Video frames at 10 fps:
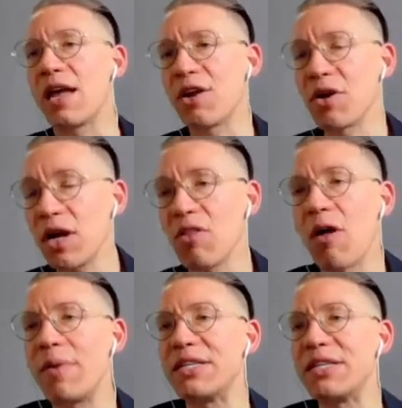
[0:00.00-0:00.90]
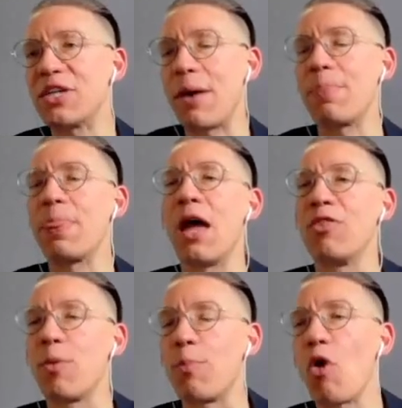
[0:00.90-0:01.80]
Here in Columbus, um,
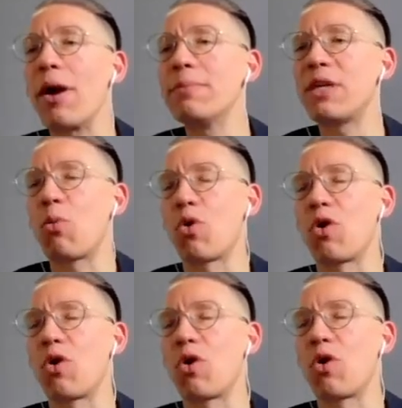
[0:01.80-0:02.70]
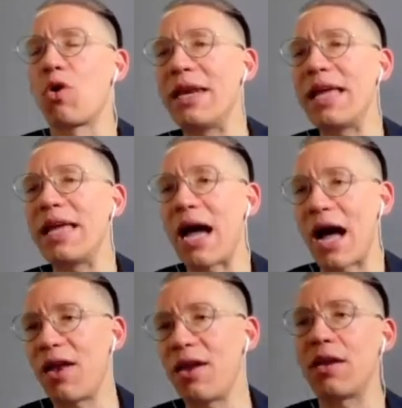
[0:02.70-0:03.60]
the programs that were already
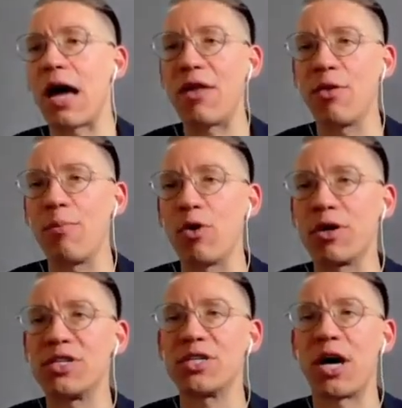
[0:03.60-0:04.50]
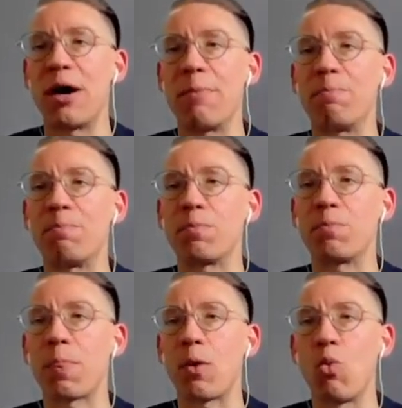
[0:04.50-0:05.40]
on on the books um,
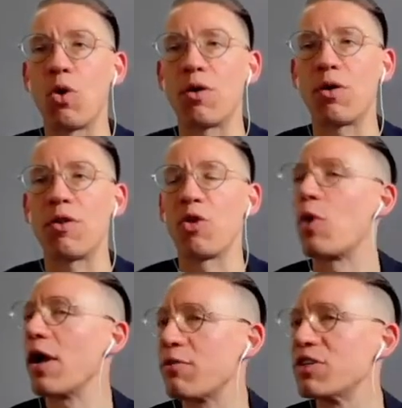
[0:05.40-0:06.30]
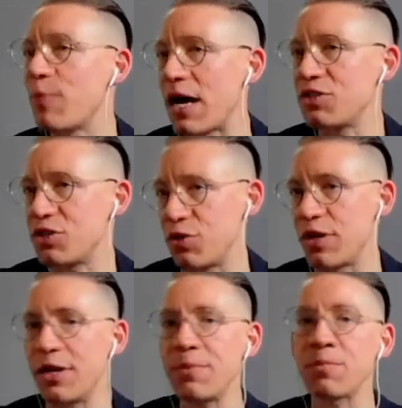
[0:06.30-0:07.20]
were the Right Response
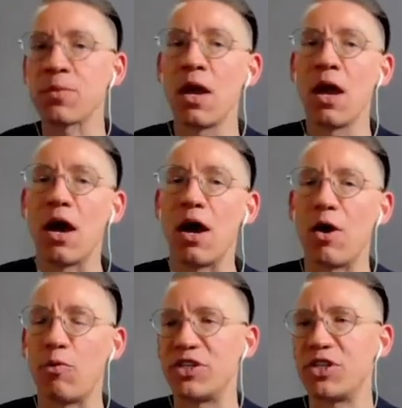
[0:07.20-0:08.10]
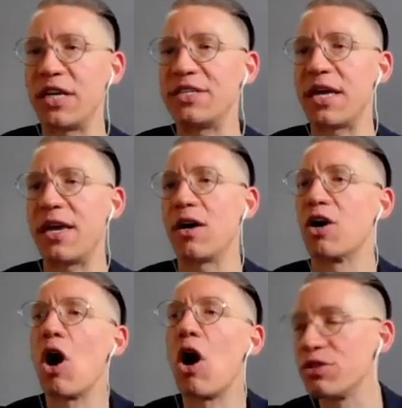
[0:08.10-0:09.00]
Unit, uh, which is a, a
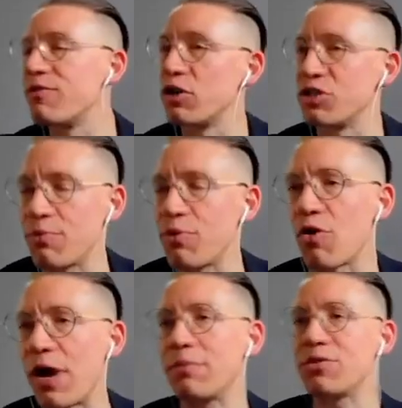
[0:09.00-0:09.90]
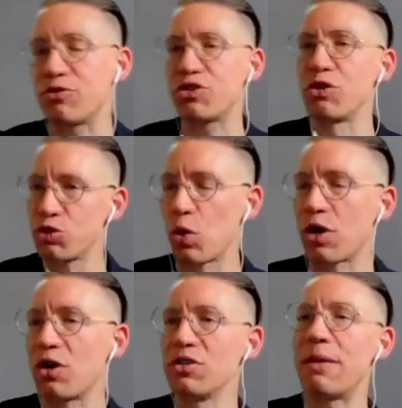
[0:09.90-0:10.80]
call diversion program. So social
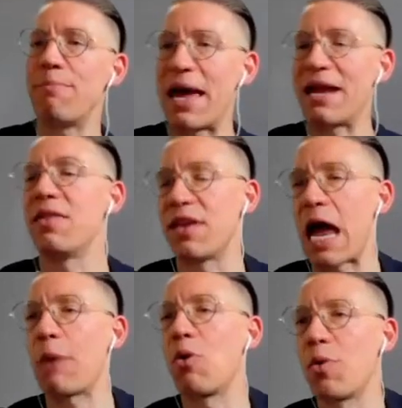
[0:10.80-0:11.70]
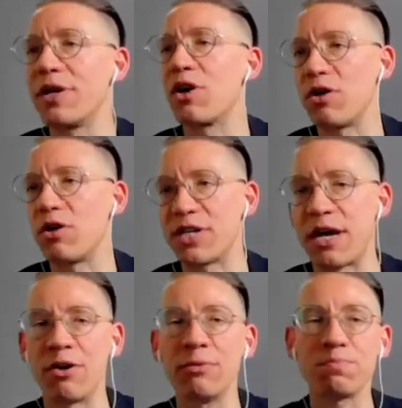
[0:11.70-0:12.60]
workers embedded in the 911 call
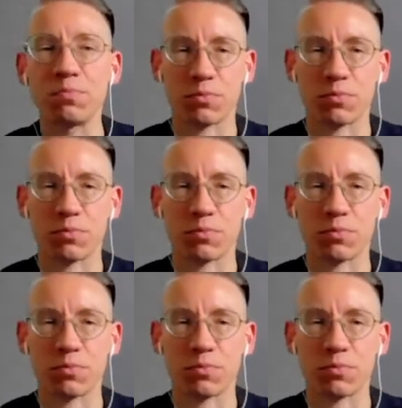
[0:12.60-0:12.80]
center